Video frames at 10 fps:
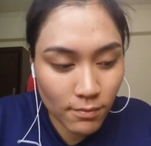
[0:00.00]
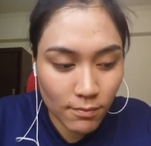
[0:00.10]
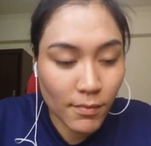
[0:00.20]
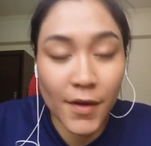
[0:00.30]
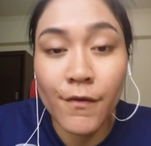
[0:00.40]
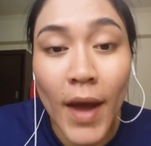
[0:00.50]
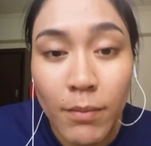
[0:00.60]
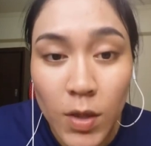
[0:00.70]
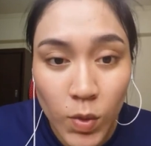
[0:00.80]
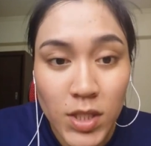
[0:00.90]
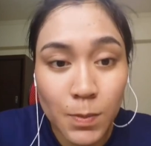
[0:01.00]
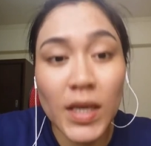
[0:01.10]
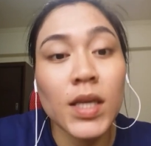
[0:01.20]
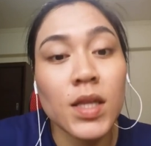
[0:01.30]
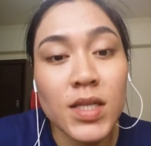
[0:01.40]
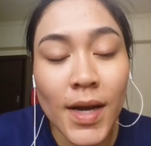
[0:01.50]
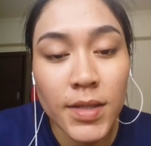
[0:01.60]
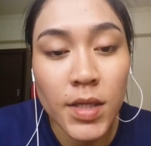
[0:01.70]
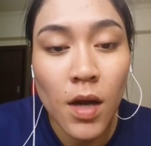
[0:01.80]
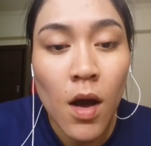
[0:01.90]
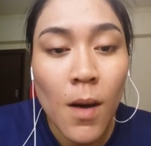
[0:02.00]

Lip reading: my family, we speak in this accent,